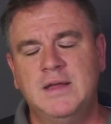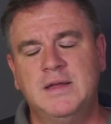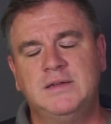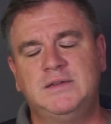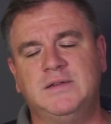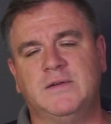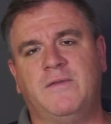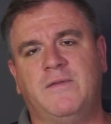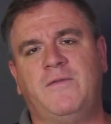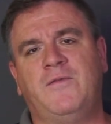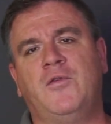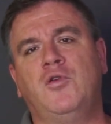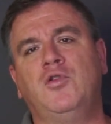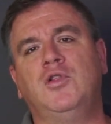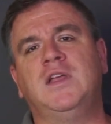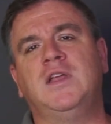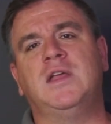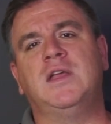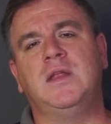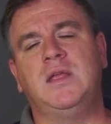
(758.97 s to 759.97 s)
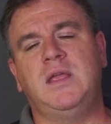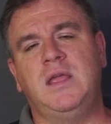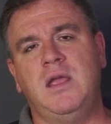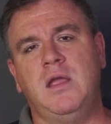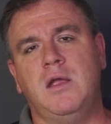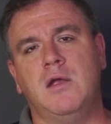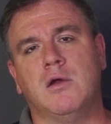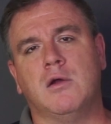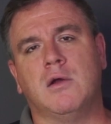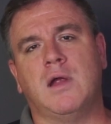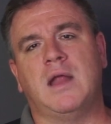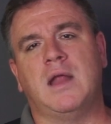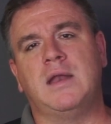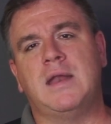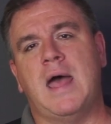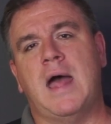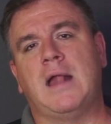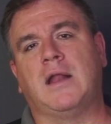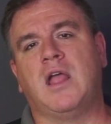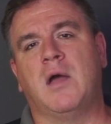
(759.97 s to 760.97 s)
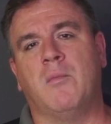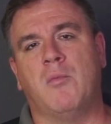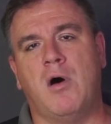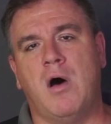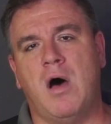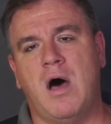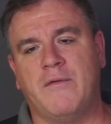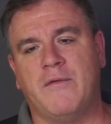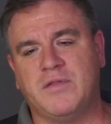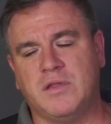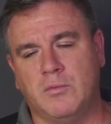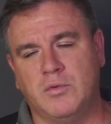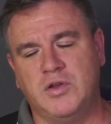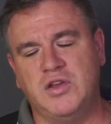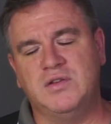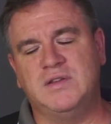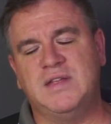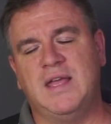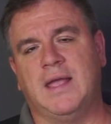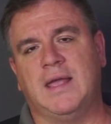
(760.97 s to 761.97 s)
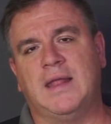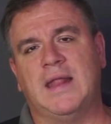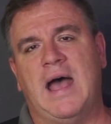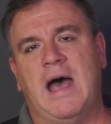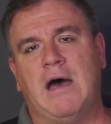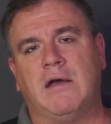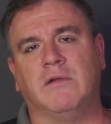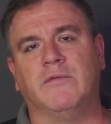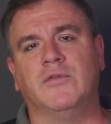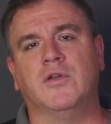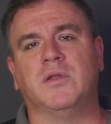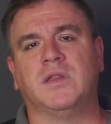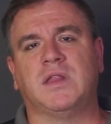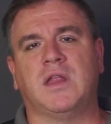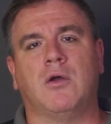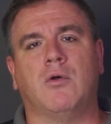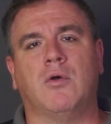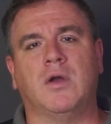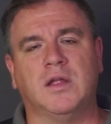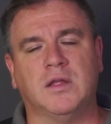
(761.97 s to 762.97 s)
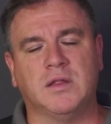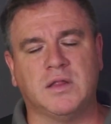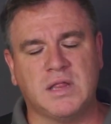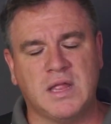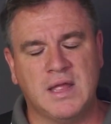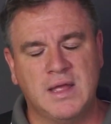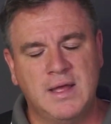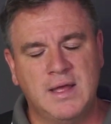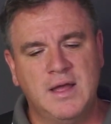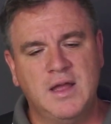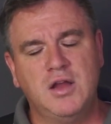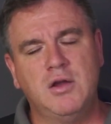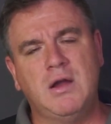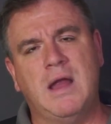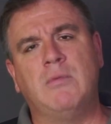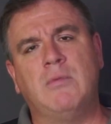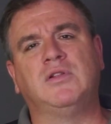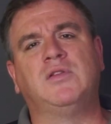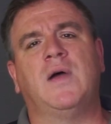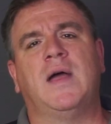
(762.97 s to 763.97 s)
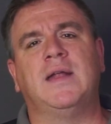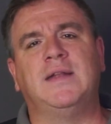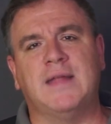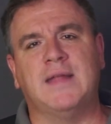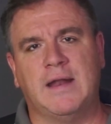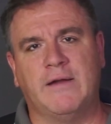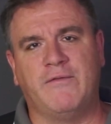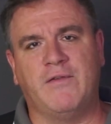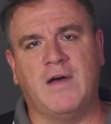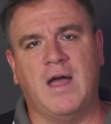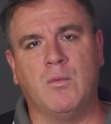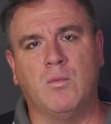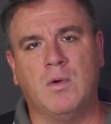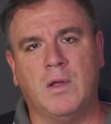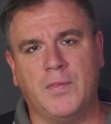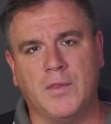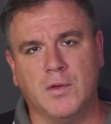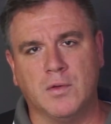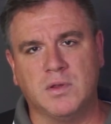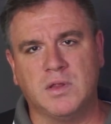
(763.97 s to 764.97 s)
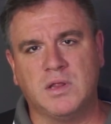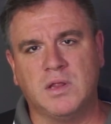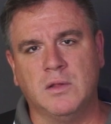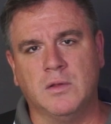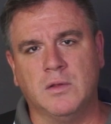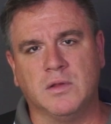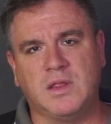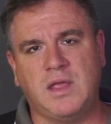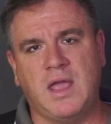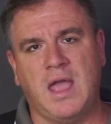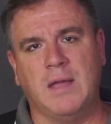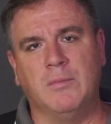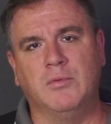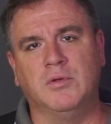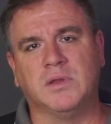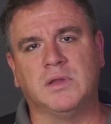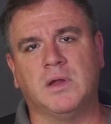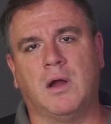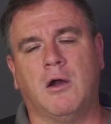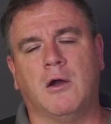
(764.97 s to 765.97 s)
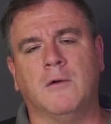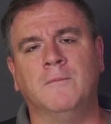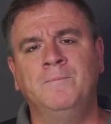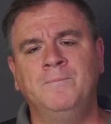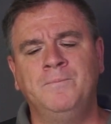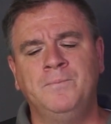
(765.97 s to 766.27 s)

to fully adhere and not come off. So when you take it out of those areas, you're able to identify what those cables are.